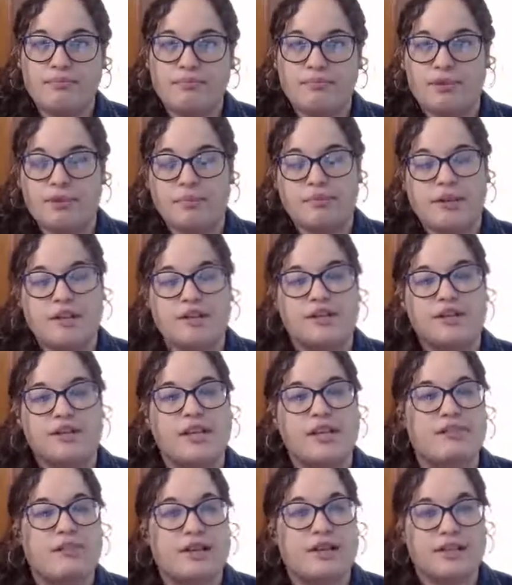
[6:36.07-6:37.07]
took
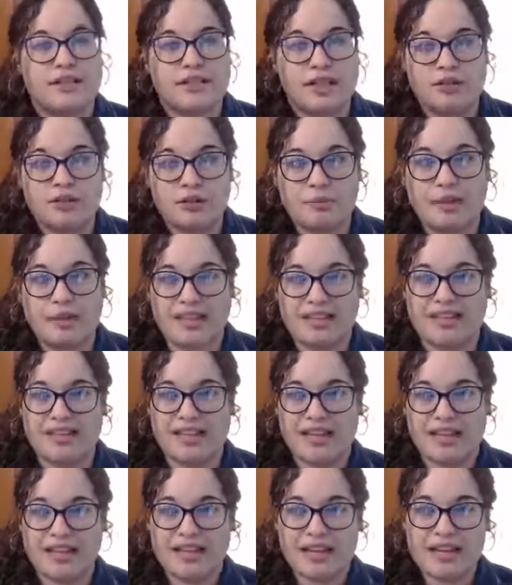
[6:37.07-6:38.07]
pictures of the essential pages
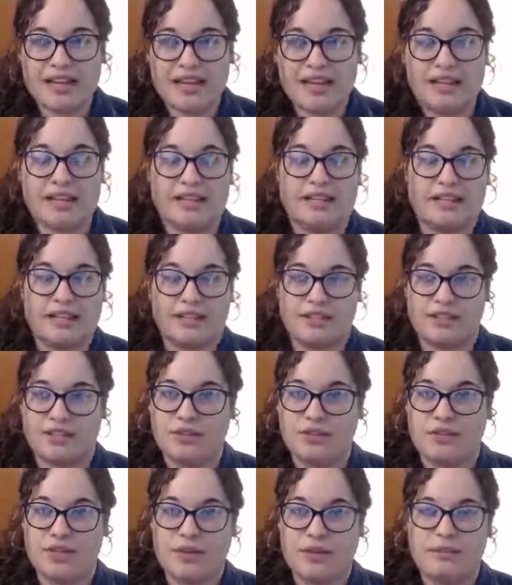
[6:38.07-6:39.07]
they needed and sent
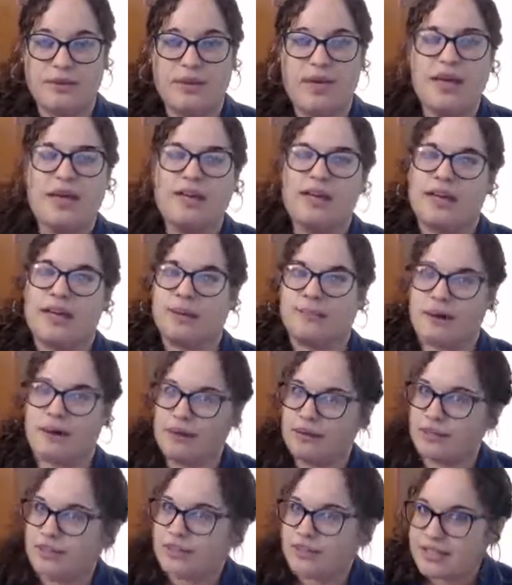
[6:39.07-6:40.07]
to them. They could
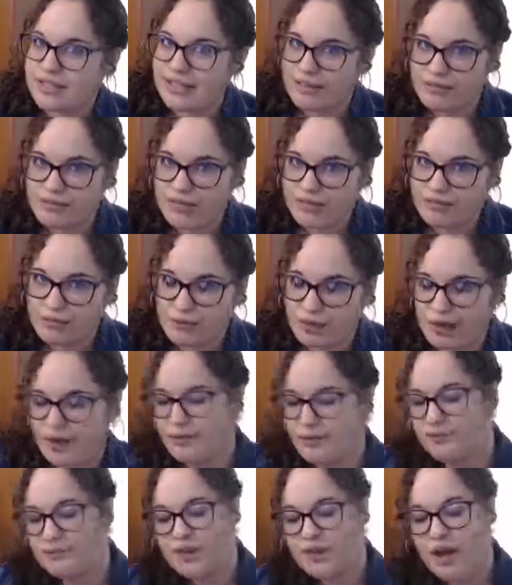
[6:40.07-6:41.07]
probably do the same thing for
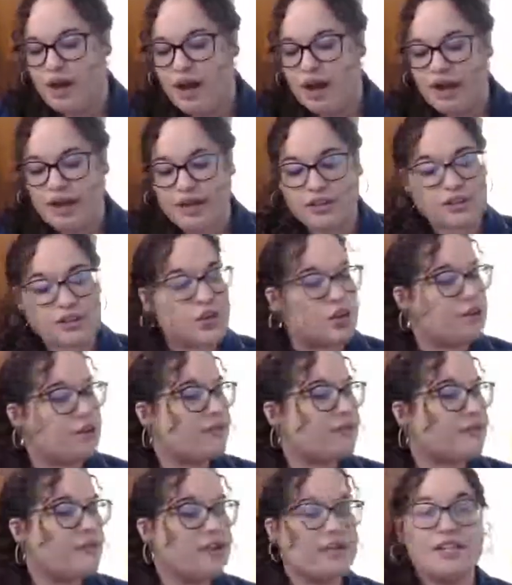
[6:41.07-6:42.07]
you. All right, so the
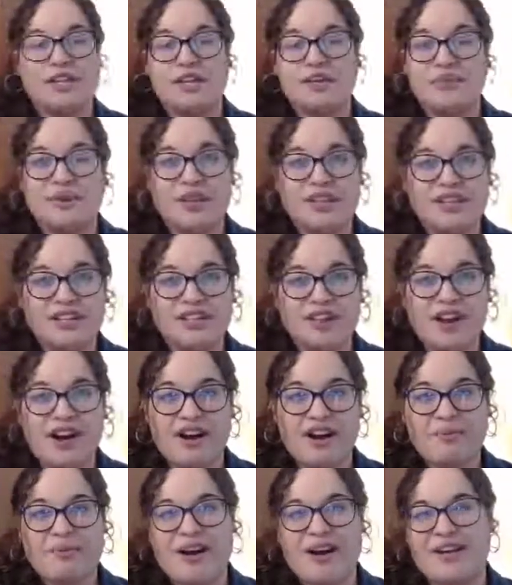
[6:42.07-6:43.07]
first thing we're going to
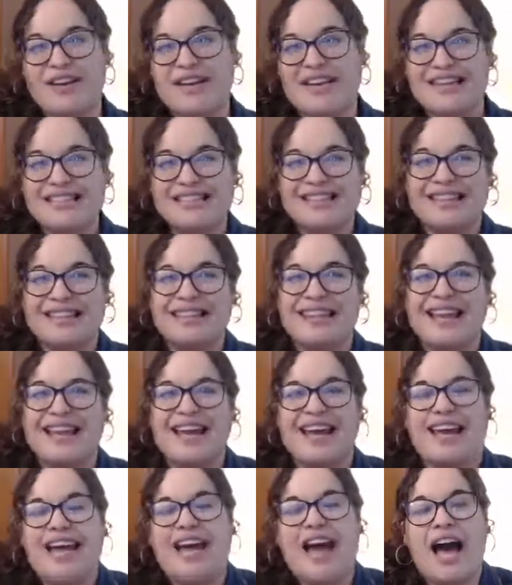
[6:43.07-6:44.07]
talk about is
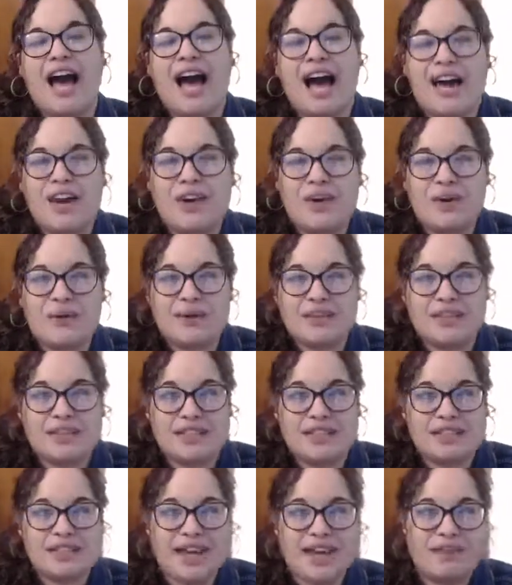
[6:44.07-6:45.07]
legato, which
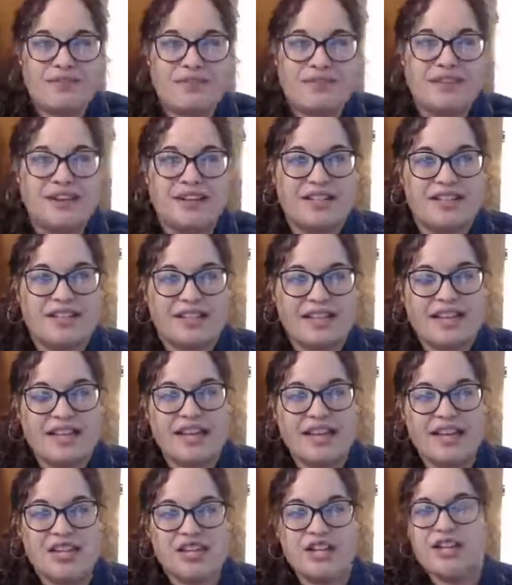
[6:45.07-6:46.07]
is a type of
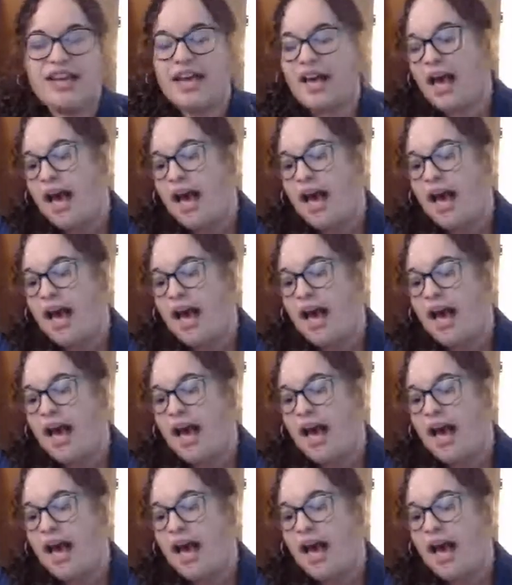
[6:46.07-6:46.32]
articulation.